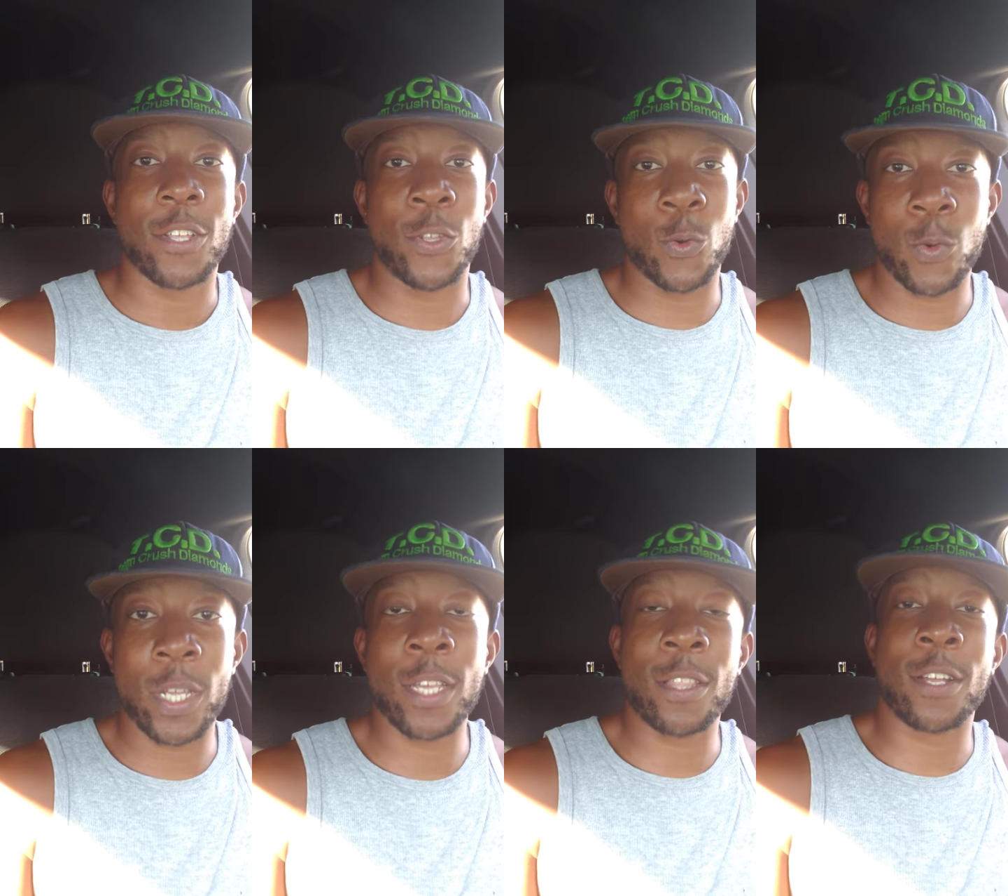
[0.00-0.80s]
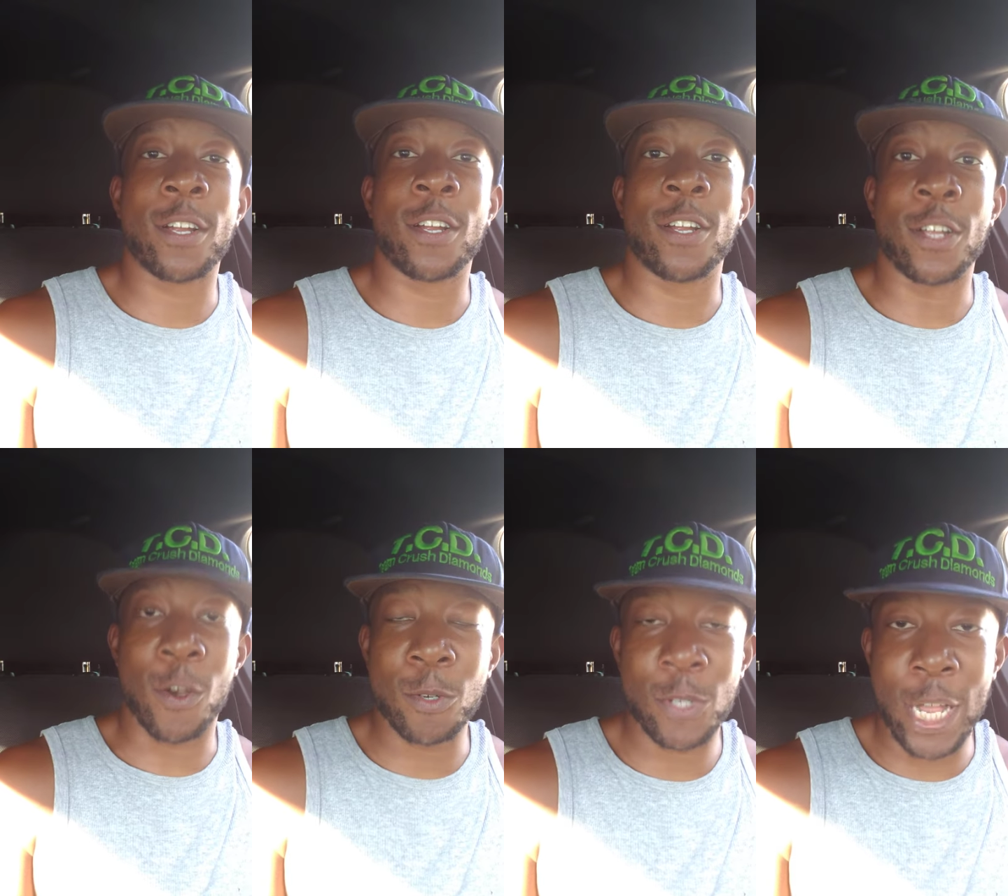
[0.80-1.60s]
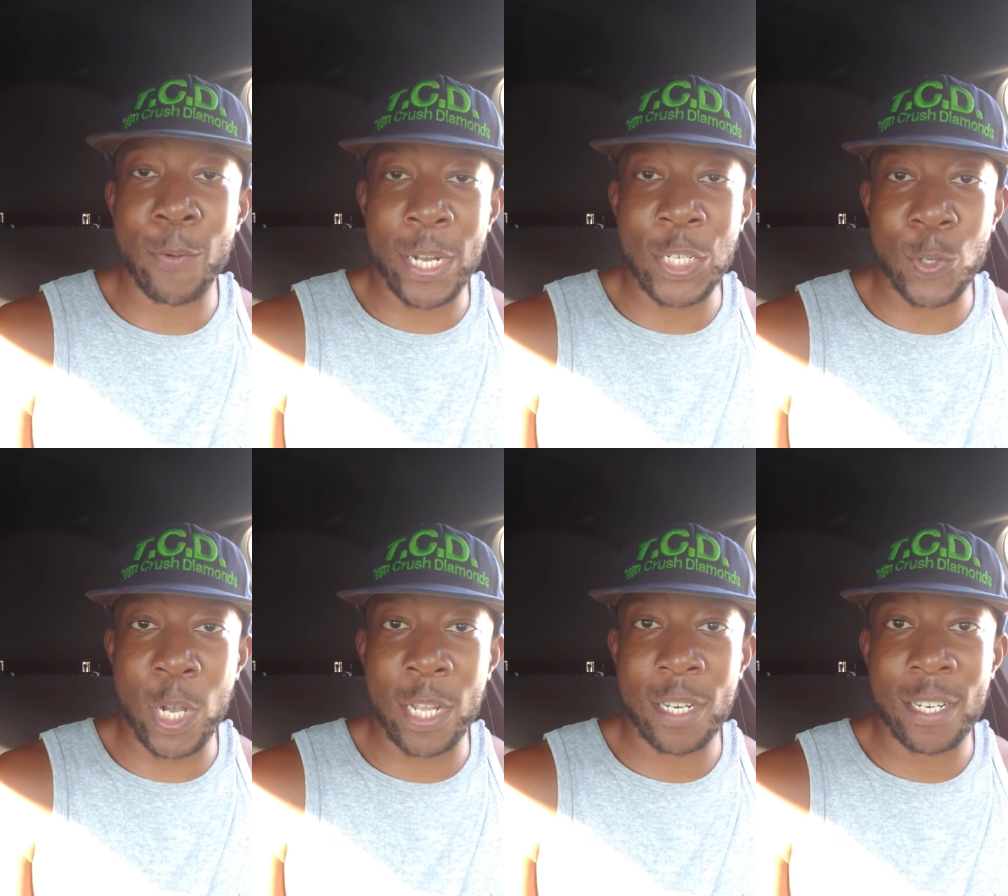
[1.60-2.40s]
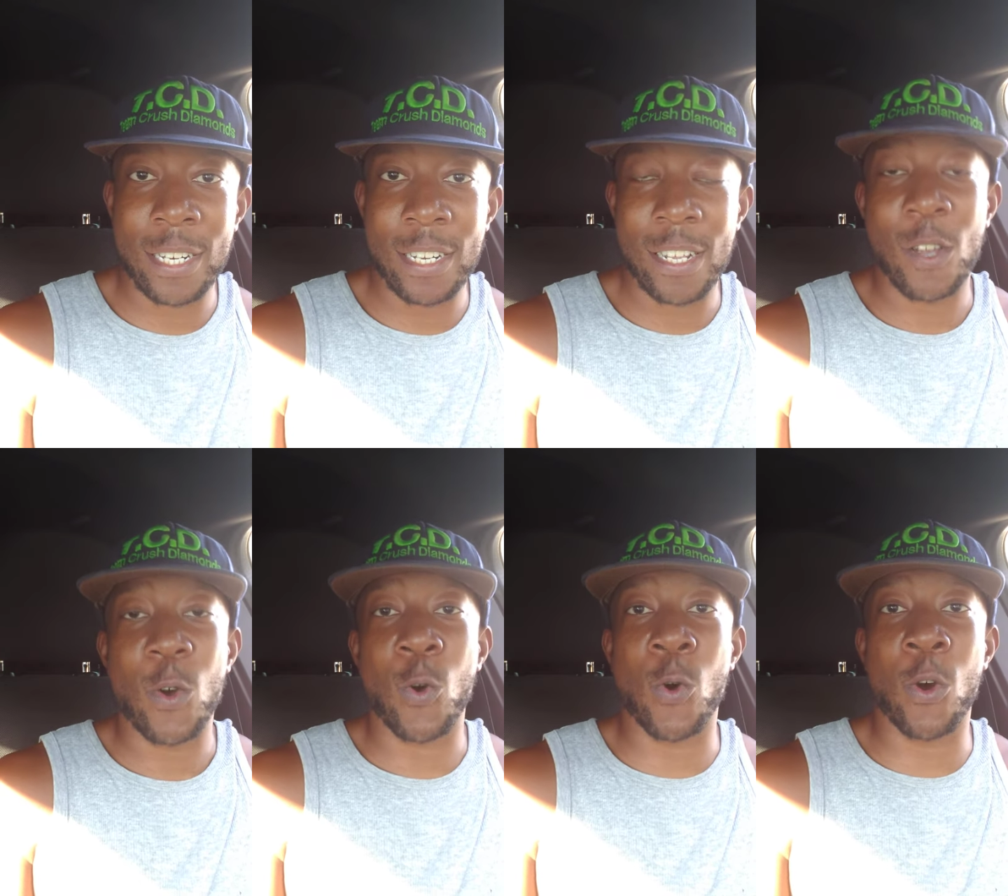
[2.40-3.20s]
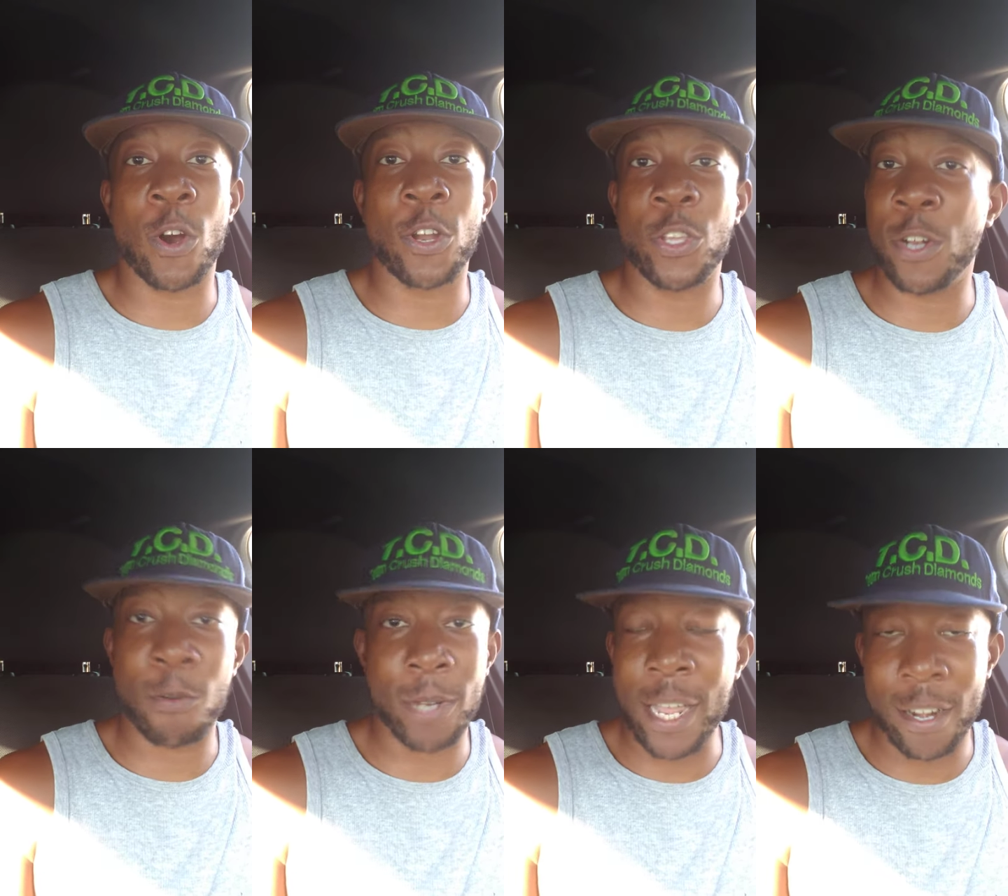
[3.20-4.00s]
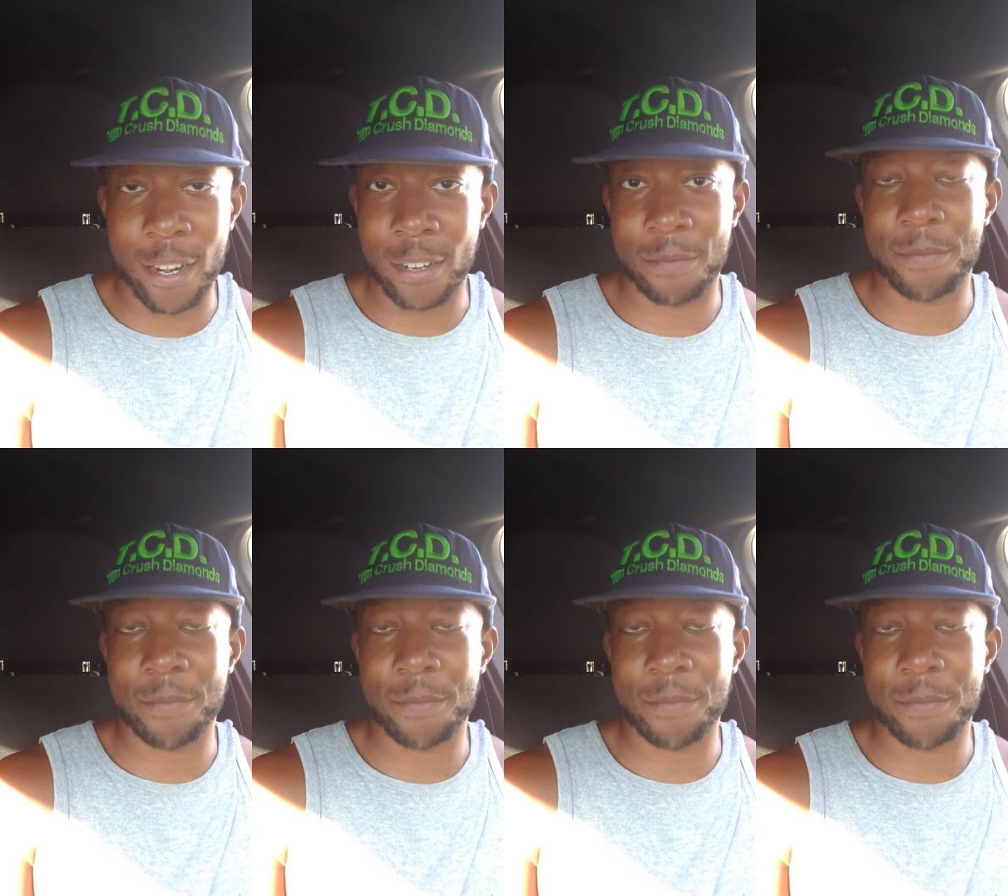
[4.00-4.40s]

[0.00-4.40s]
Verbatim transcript: you either go to that restaurant or you don't date her.